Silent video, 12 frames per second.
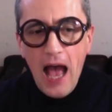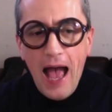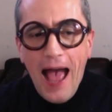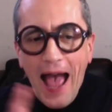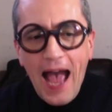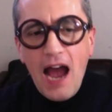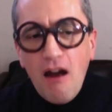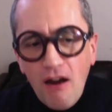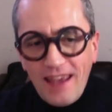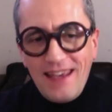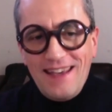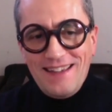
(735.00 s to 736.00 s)
How
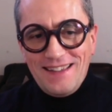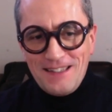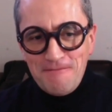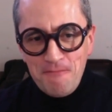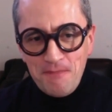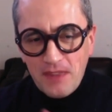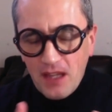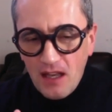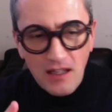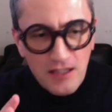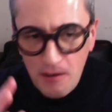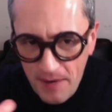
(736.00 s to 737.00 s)
is
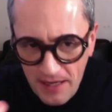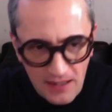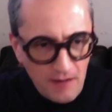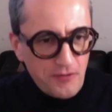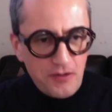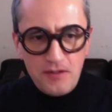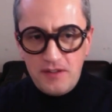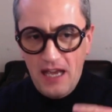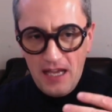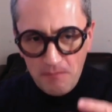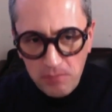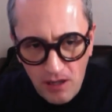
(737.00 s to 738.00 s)
the metaverse
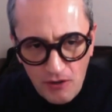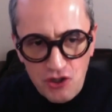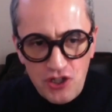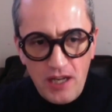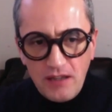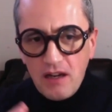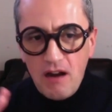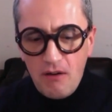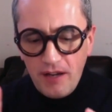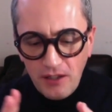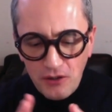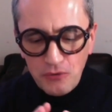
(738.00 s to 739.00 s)
and blockchain
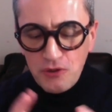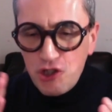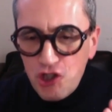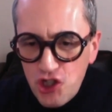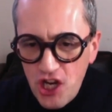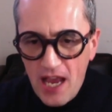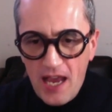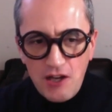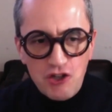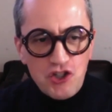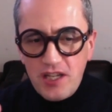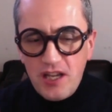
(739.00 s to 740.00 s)
going to
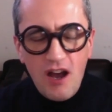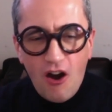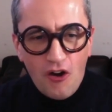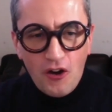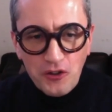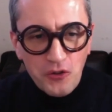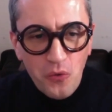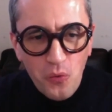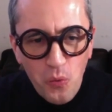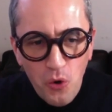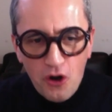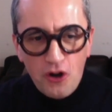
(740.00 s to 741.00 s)
change the art
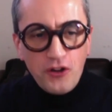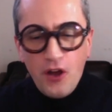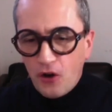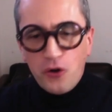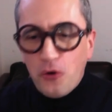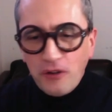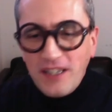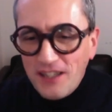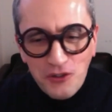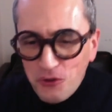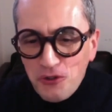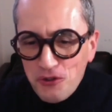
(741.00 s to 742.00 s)
world
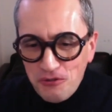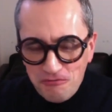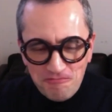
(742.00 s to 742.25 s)
according to you?